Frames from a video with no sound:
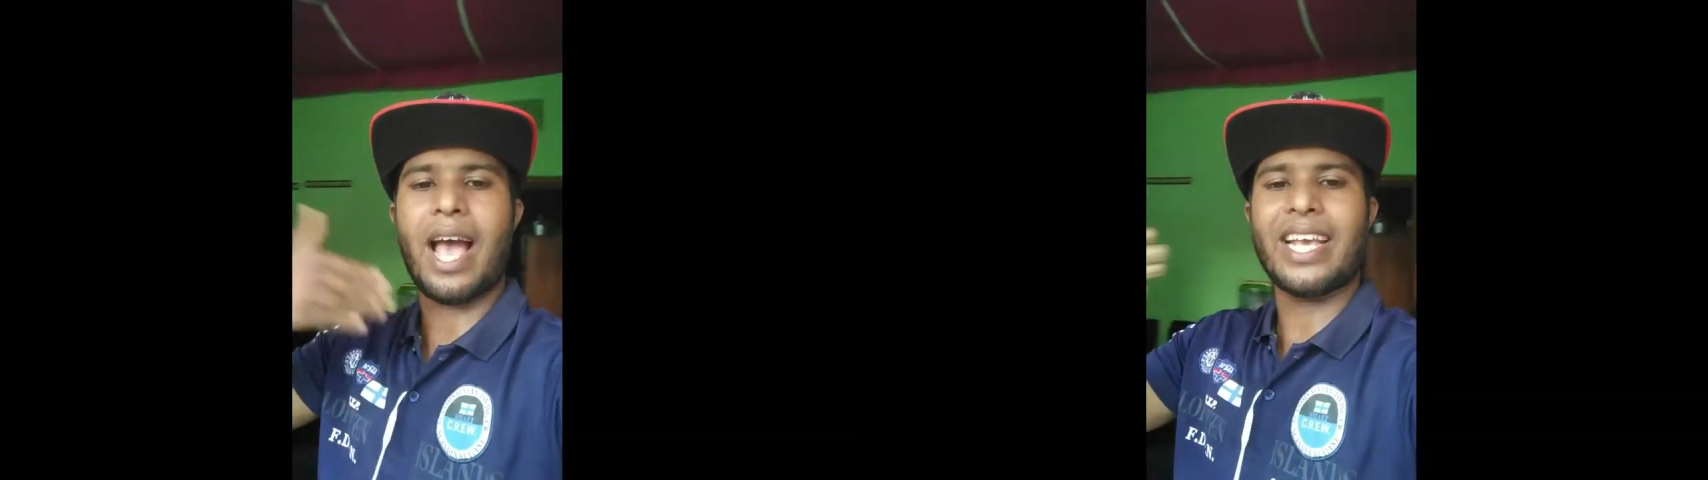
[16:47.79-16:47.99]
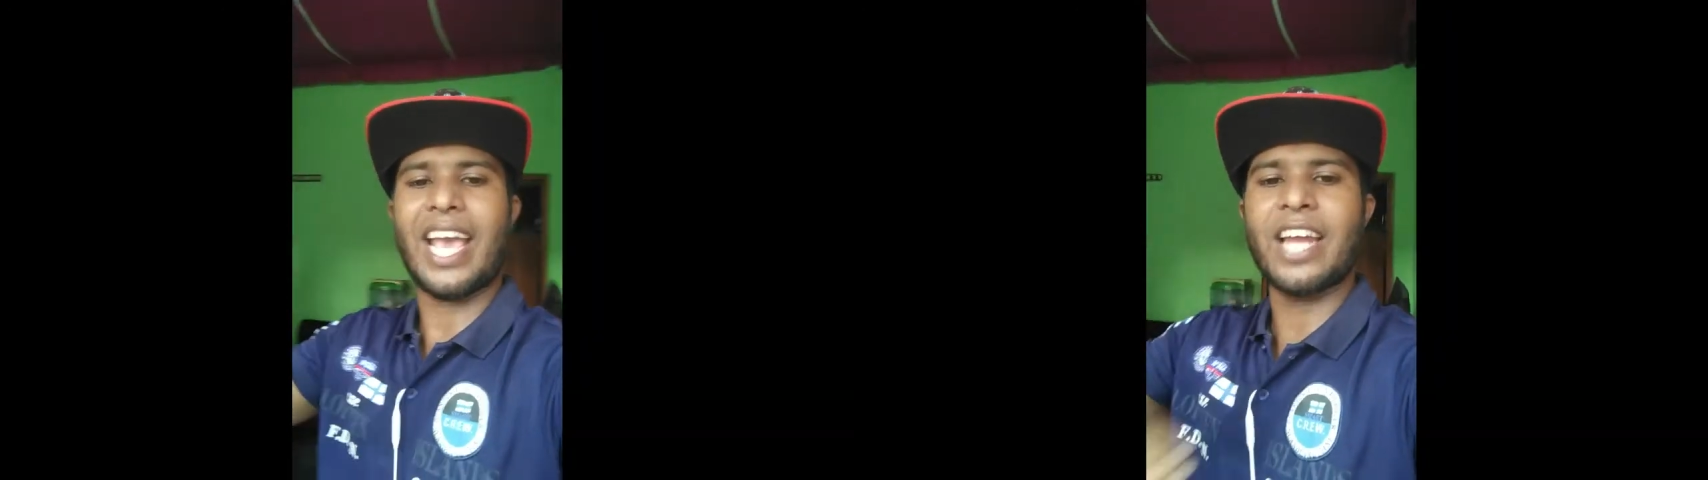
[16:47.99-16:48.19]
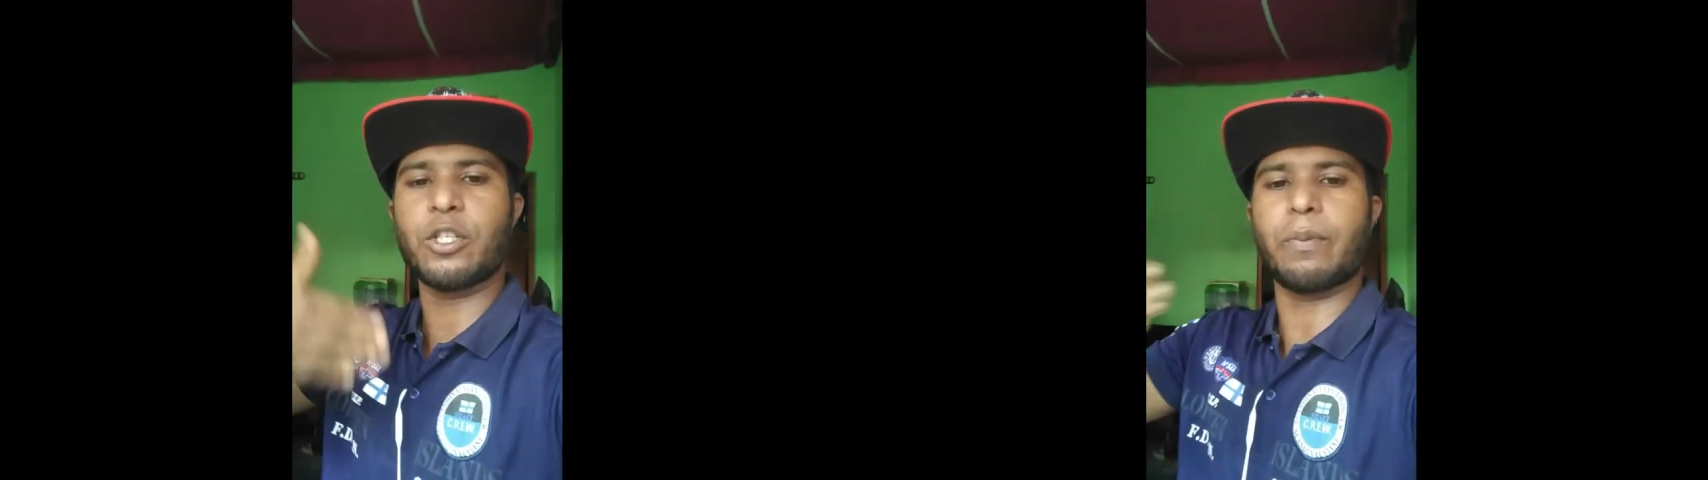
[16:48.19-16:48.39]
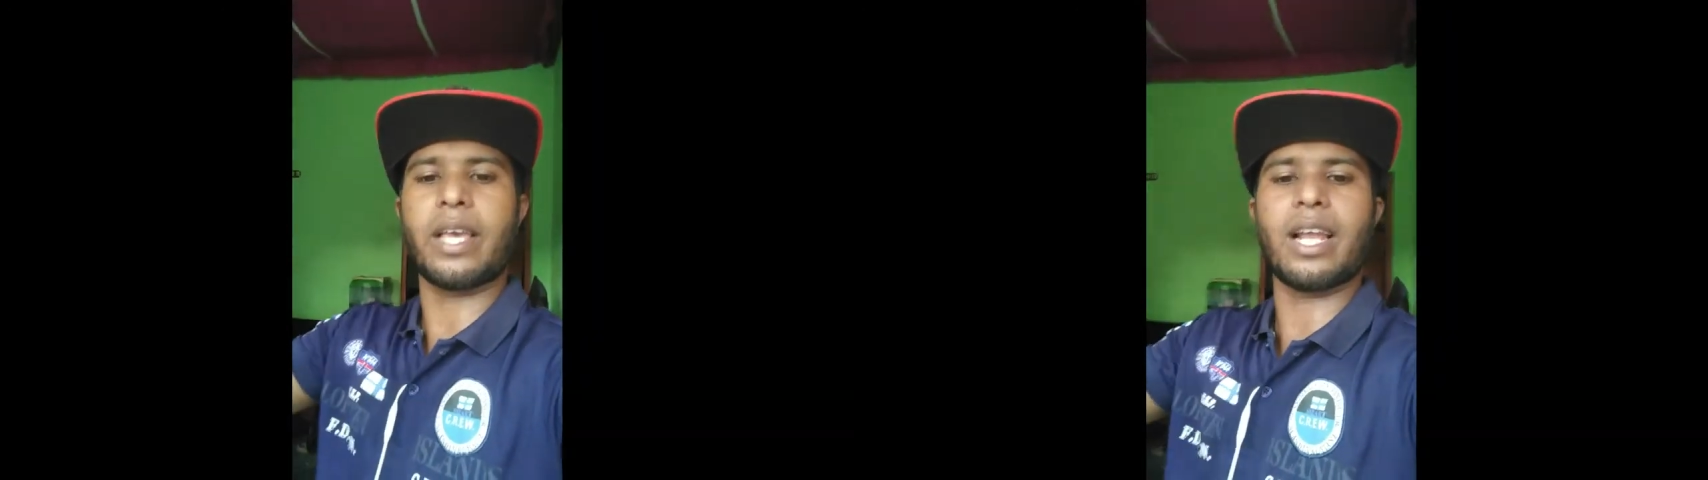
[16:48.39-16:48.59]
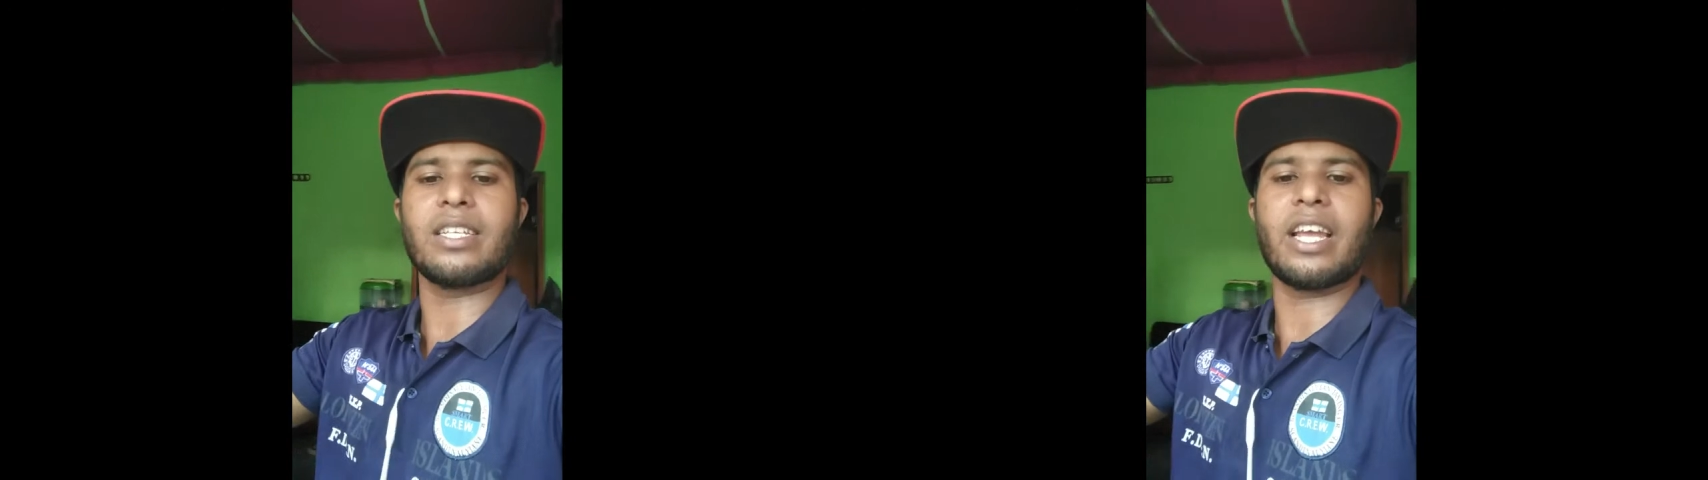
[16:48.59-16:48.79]
i can
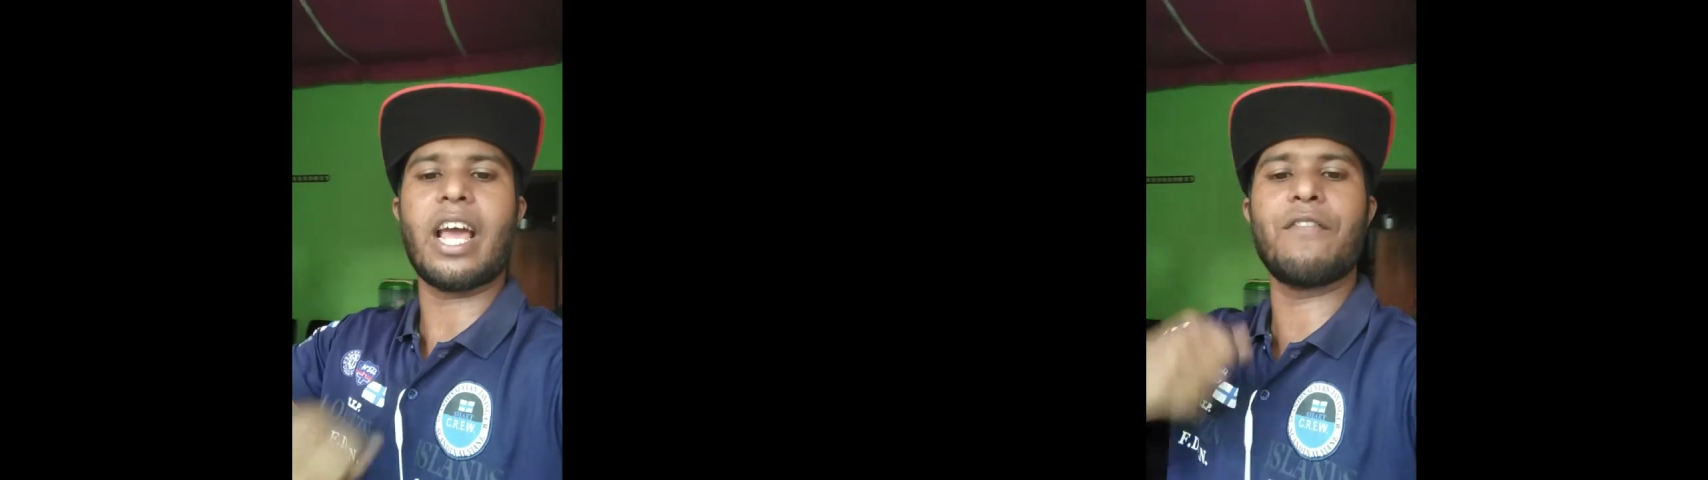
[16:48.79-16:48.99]
speak english and